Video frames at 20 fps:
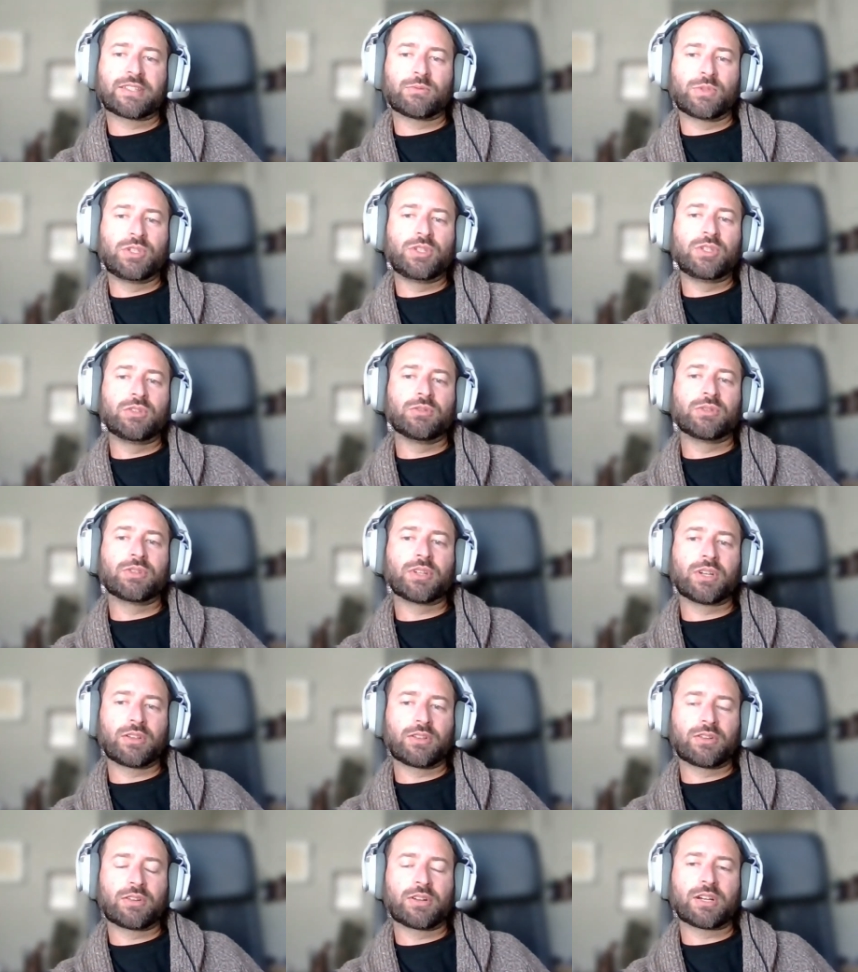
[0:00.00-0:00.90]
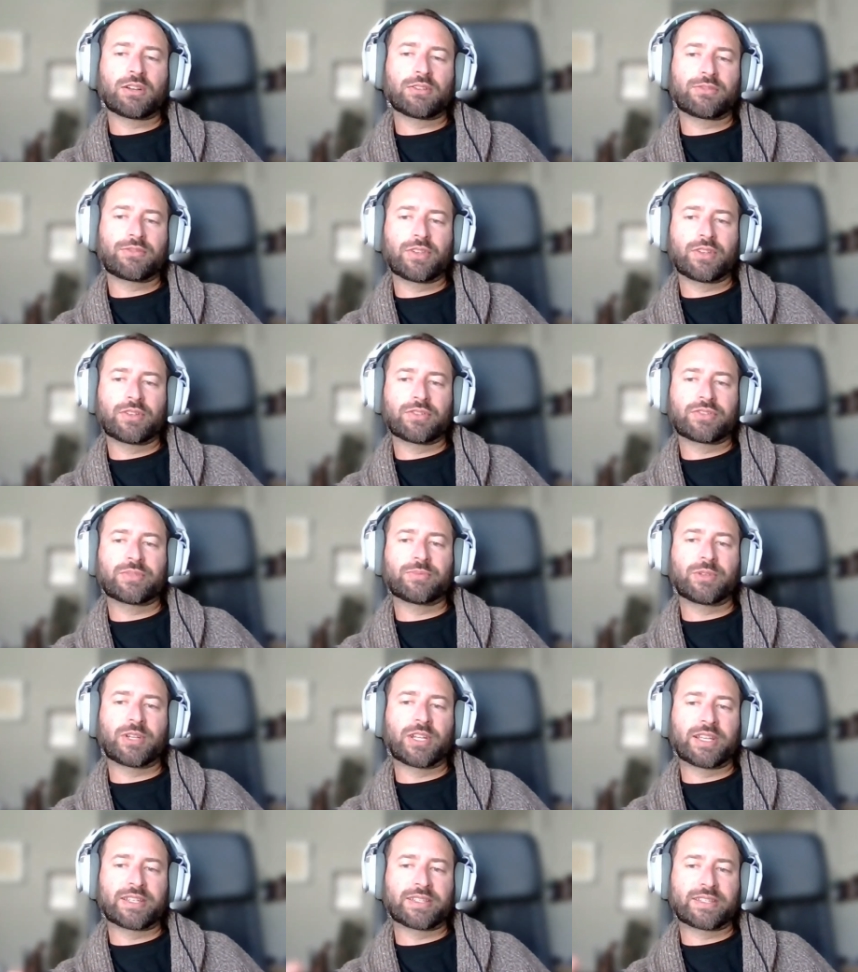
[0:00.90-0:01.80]
when you do a dollar off, though,
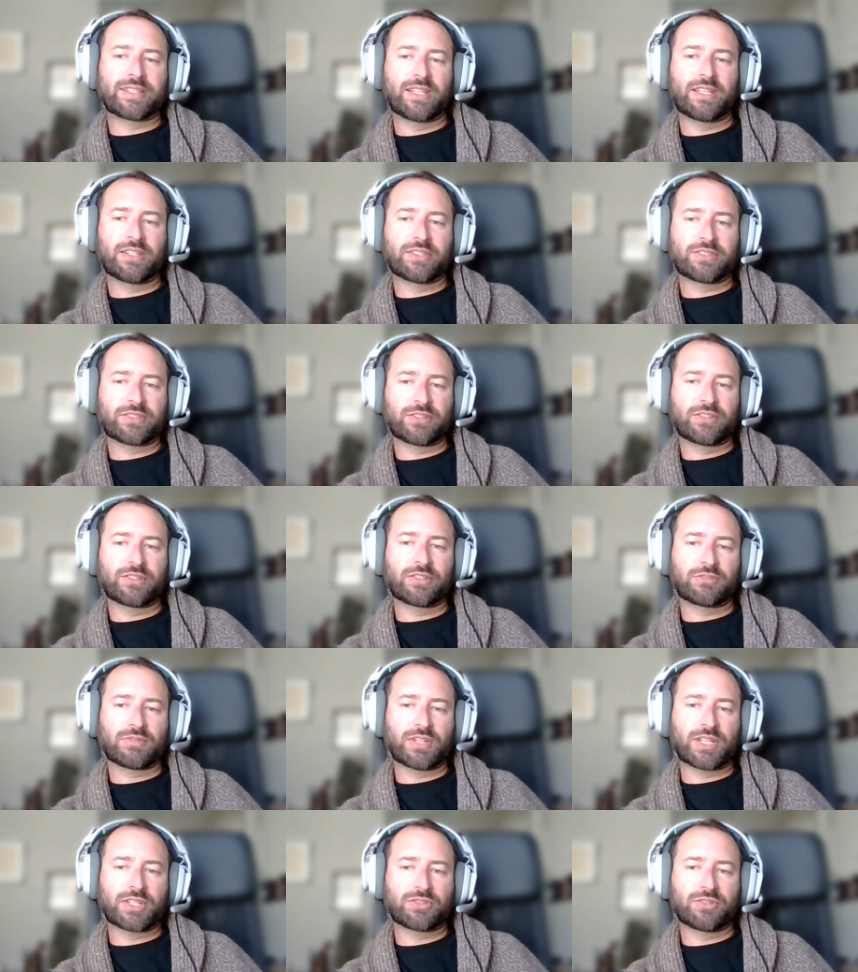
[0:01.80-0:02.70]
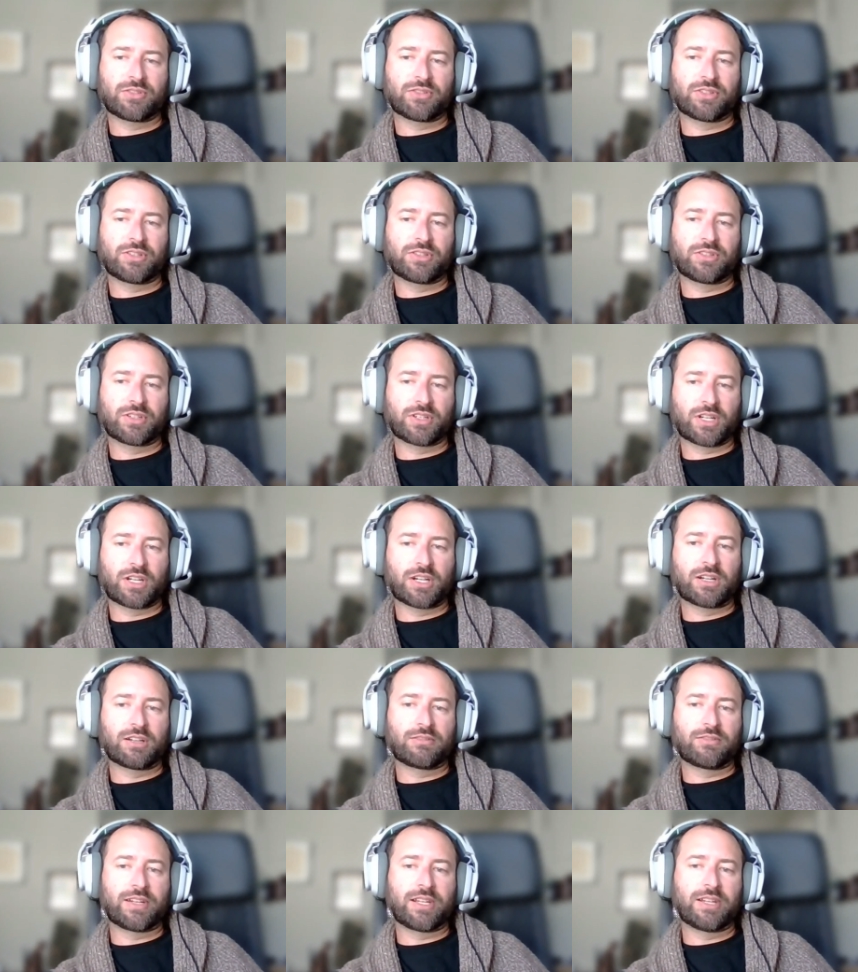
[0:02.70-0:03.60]
someone has to hit a certain threshold on their
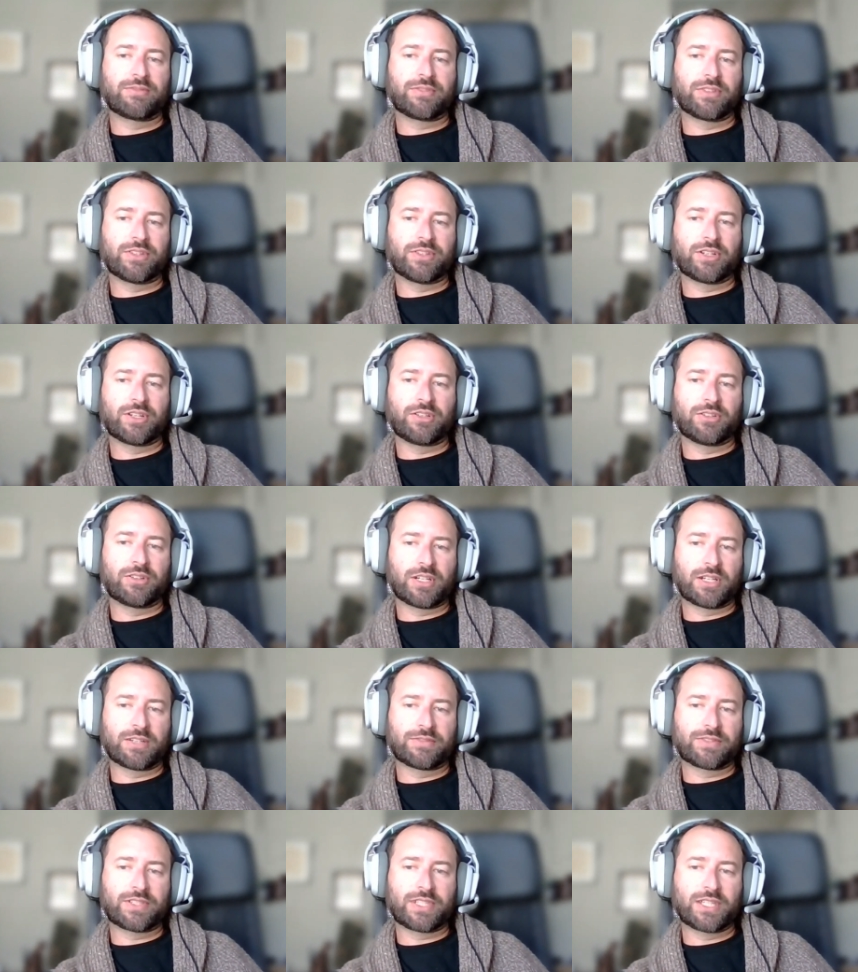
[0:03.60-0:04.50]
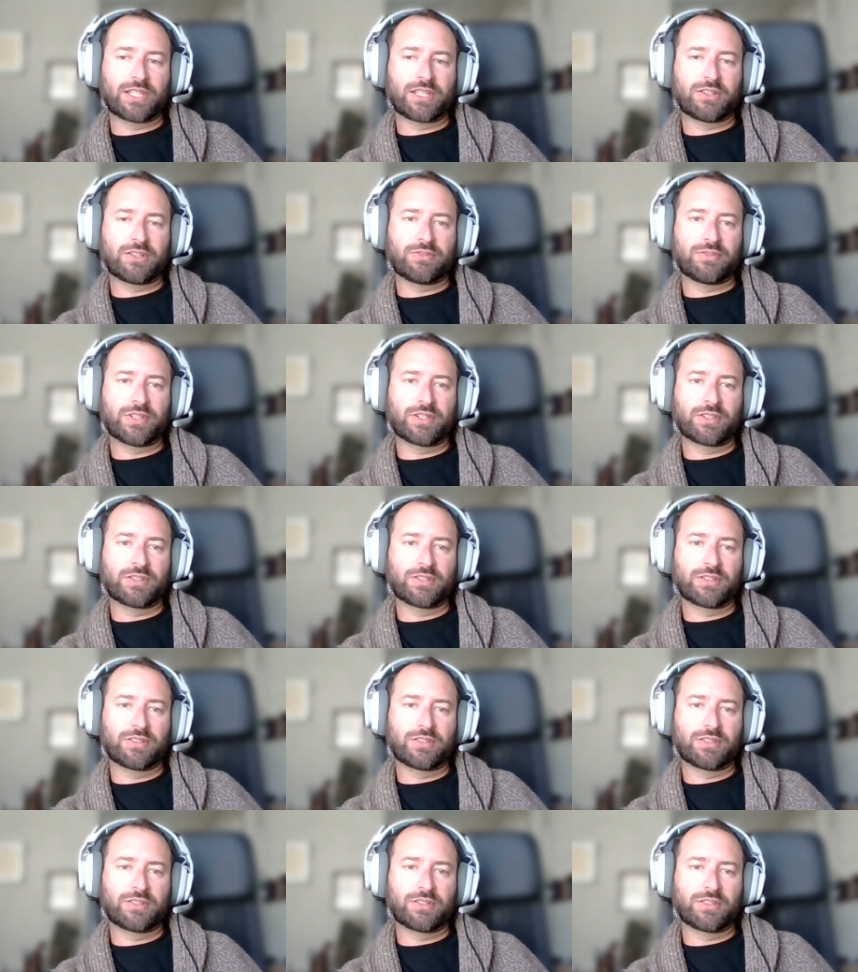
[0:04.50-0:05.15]
cart, right, for the dollar off to take over.